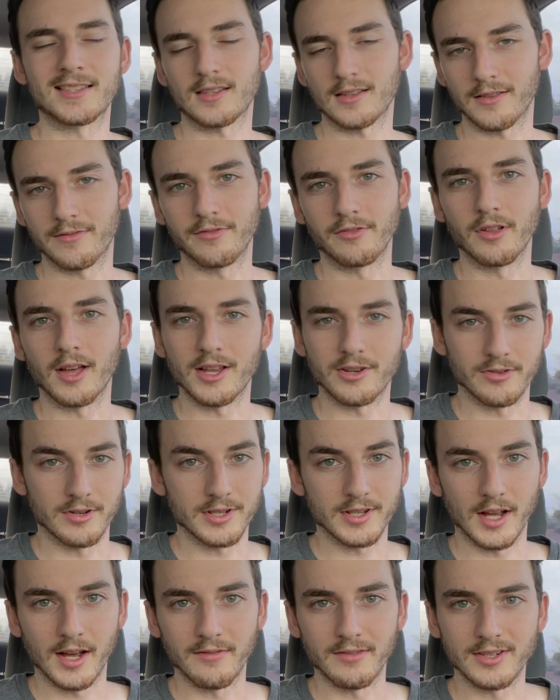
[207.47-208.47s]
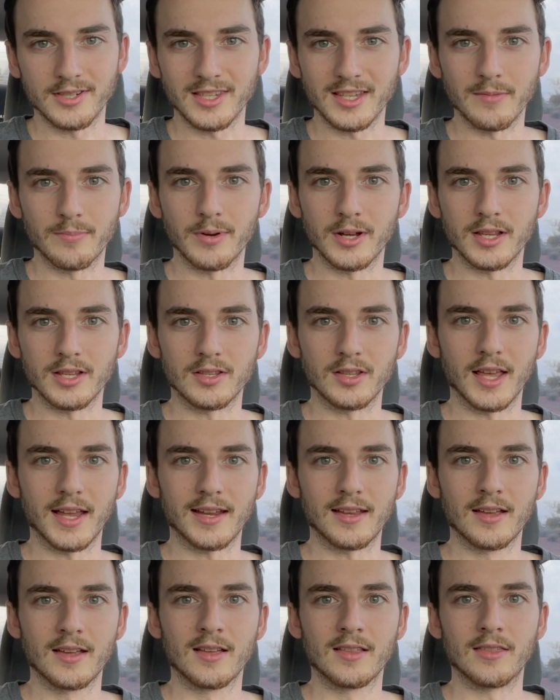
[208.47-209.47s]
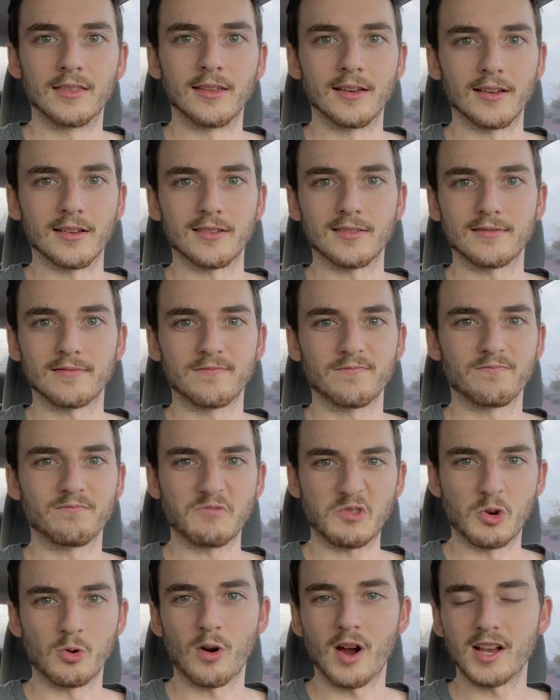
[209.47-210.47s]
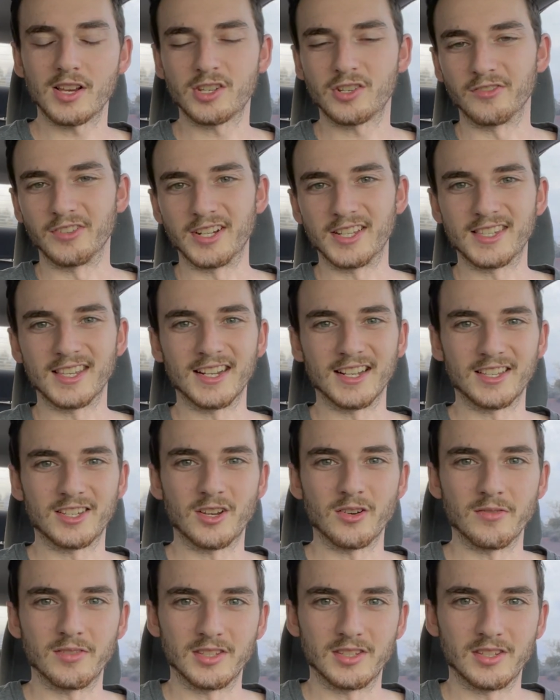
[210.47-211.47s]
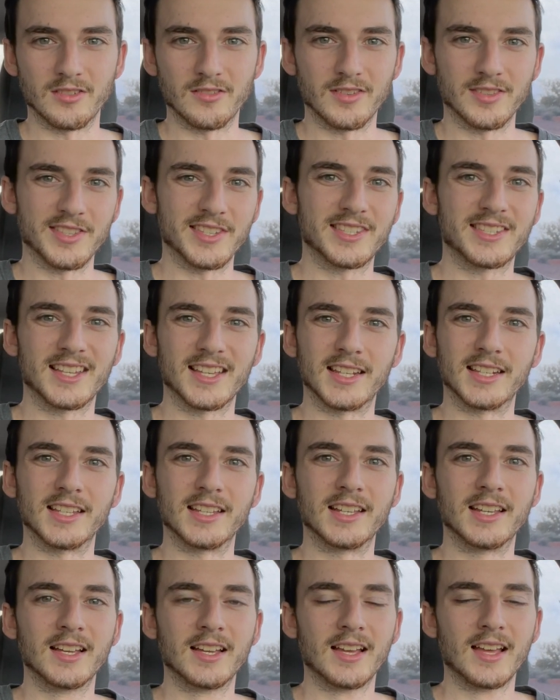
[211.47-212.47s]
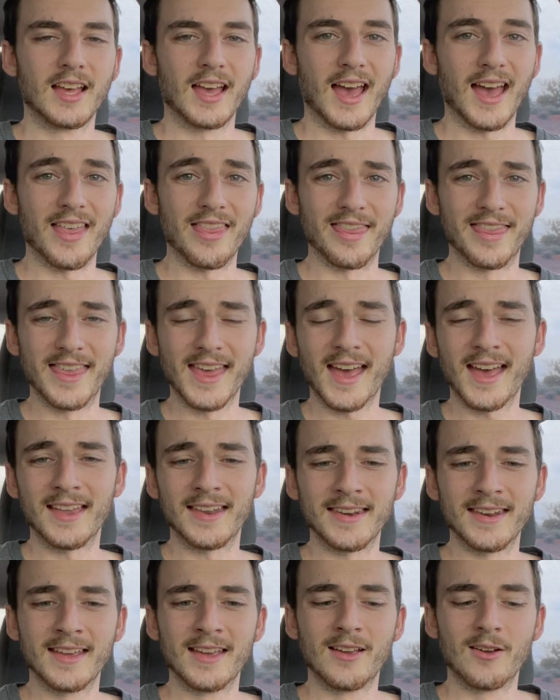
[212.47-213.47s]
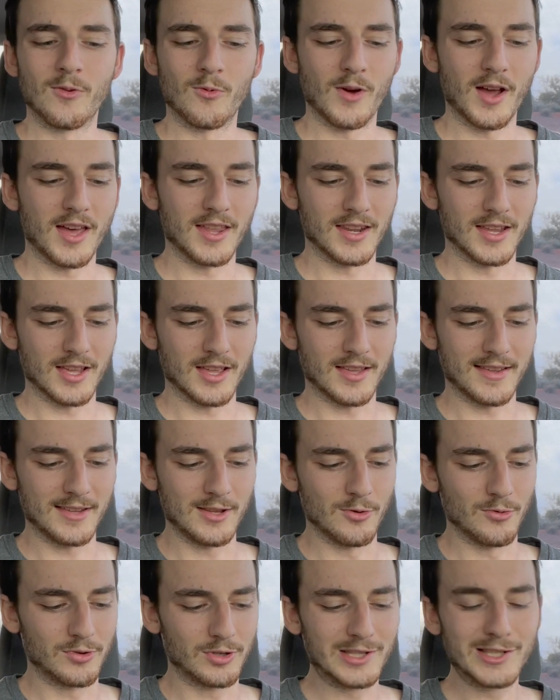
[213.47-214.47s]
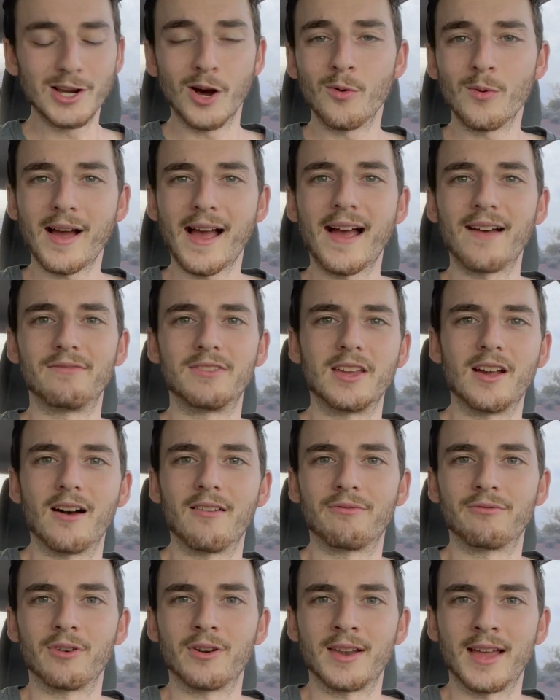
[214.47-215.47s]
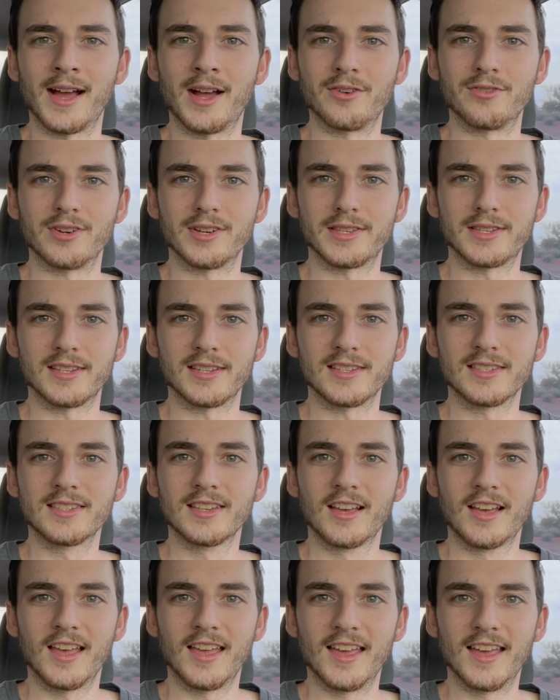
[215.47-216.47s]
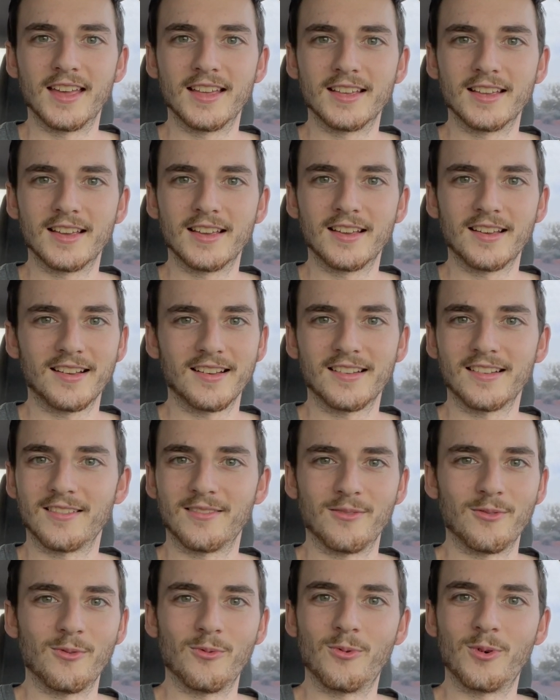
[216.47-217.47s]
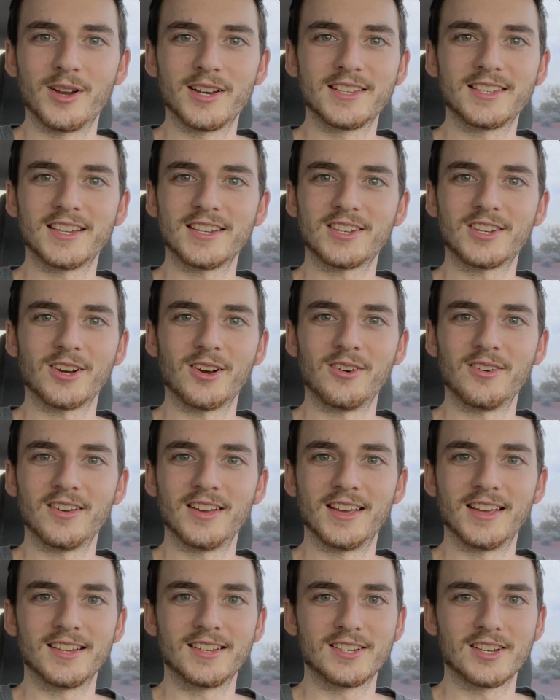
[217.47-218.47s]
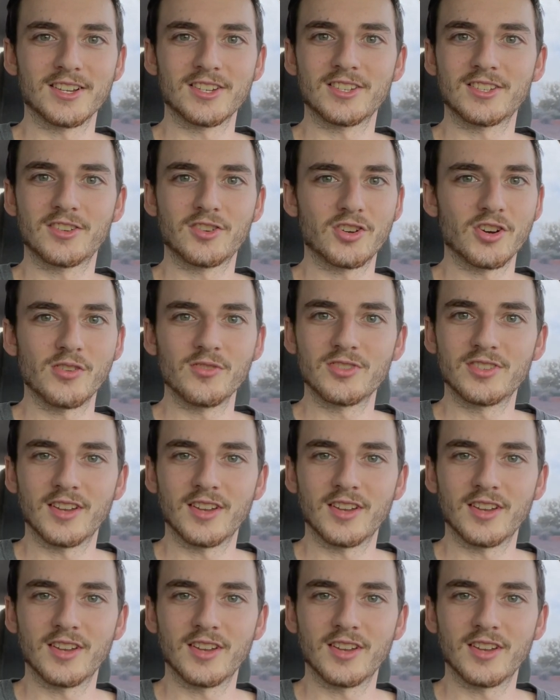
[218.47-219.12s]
see the full address, obviously, but like the cross streets that it's going to in the city. And then when you don't have the upfront addresses, what does it show? It just shows